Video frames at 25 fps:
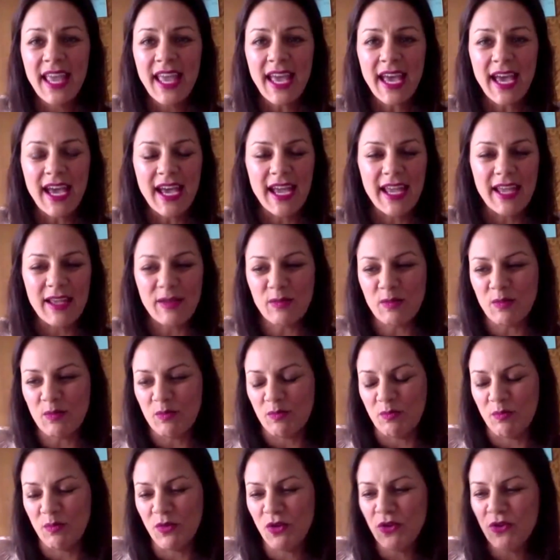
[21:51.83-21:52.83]
I
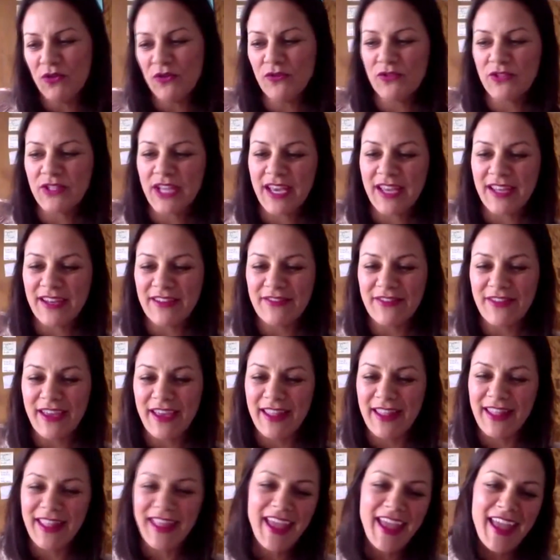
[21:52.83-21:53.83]
moved out of
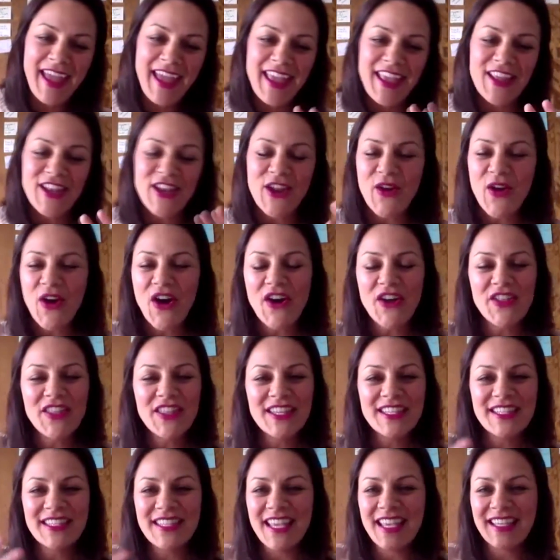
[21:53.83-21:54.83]
LA, all
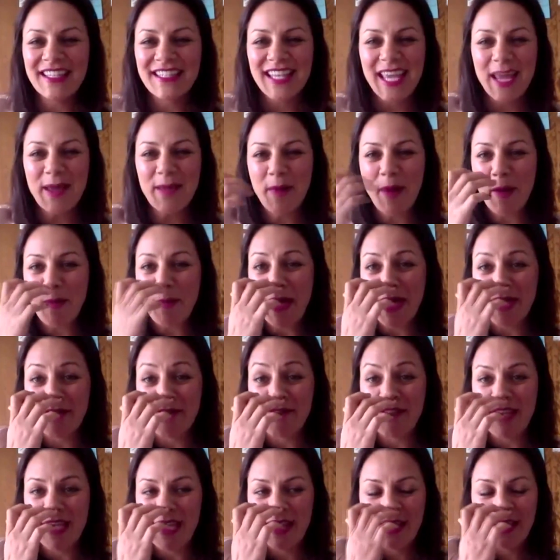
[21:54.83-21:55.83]
these things came up out of
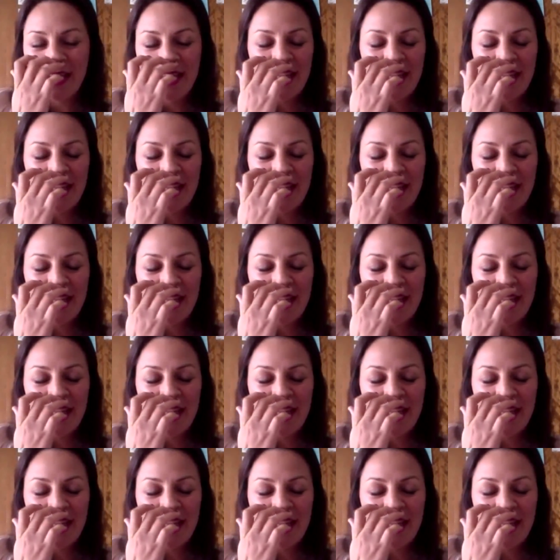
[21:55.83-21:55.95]
that.